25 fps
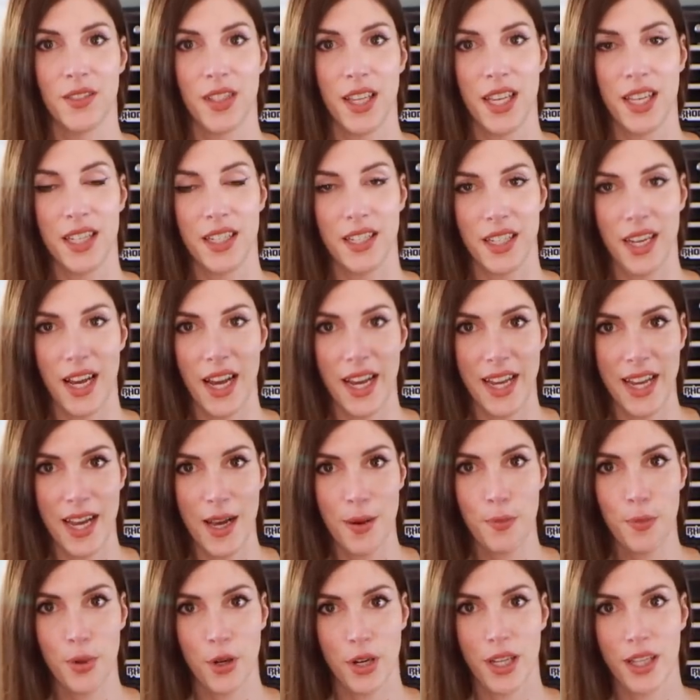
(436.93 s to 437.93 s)
And I
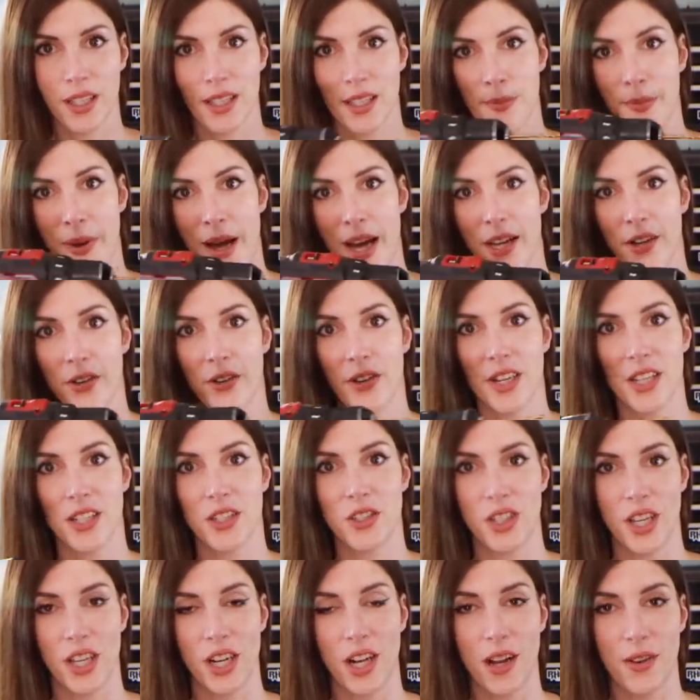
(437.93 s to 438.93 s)
am putting the battery
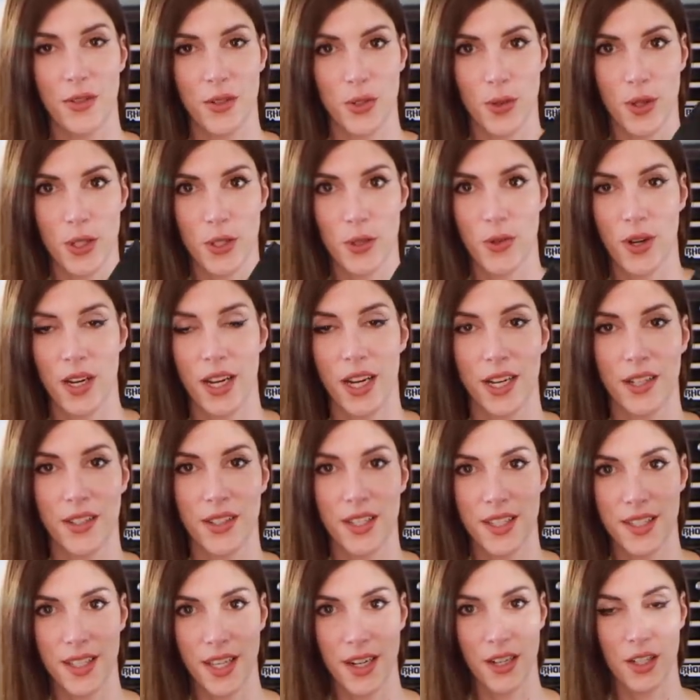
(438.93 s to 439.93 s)
shut off switch right here in
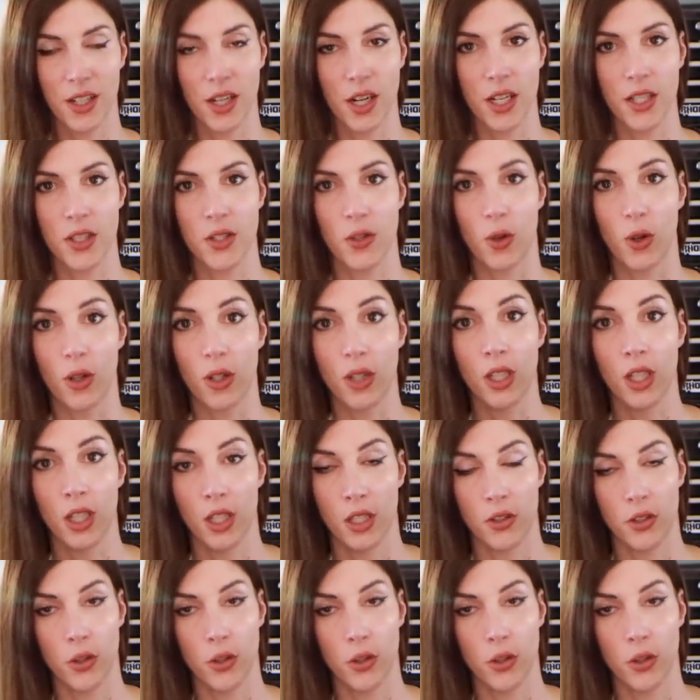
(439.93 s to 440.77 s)
the center console.